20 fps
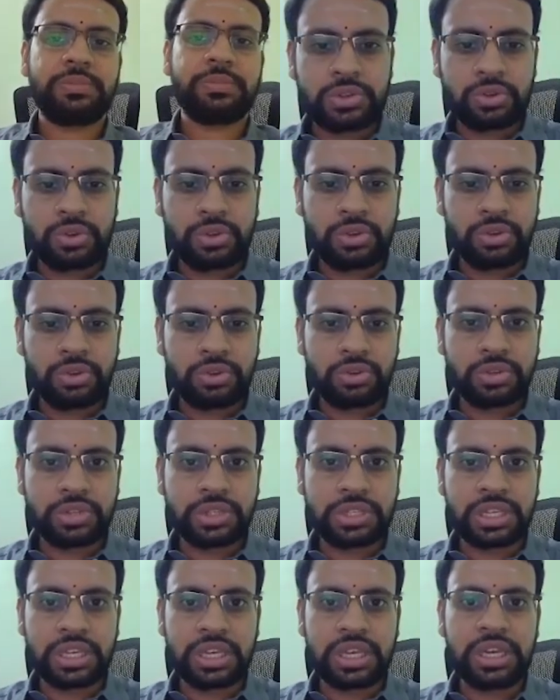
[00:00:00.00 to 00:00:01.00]
So you could
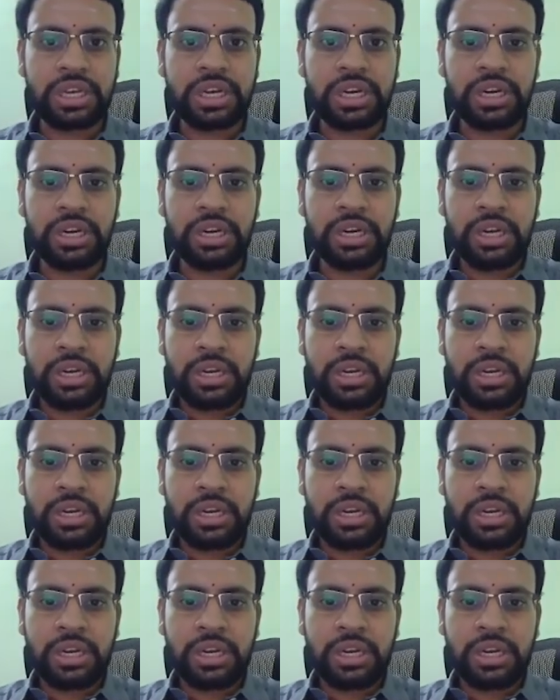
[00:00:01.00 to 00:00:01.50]
see here